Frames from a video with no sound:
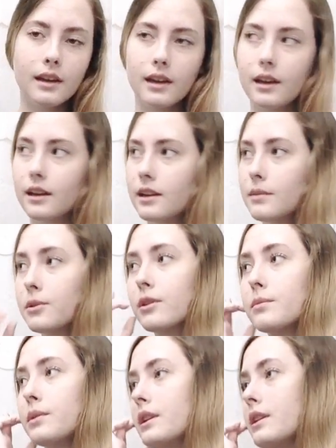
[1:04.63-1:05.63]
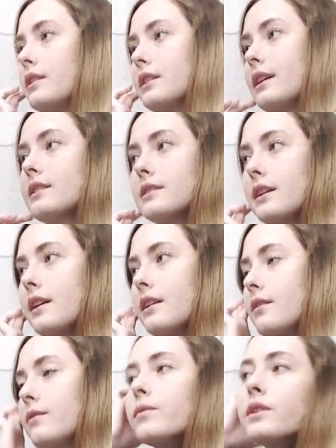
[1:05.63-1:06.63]
and I'm going to put it on that side.
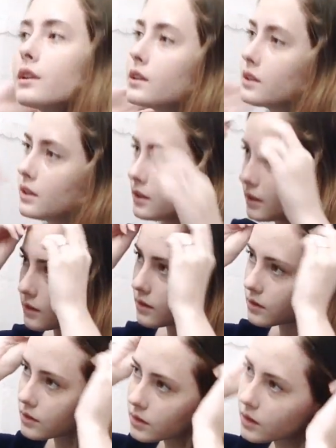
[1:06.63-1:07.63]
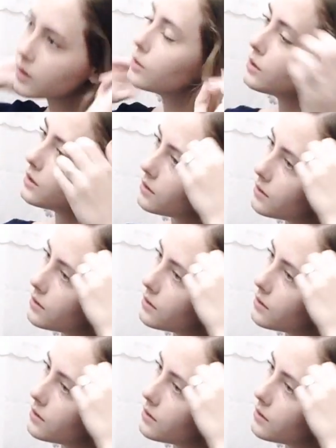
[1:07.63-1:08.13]
So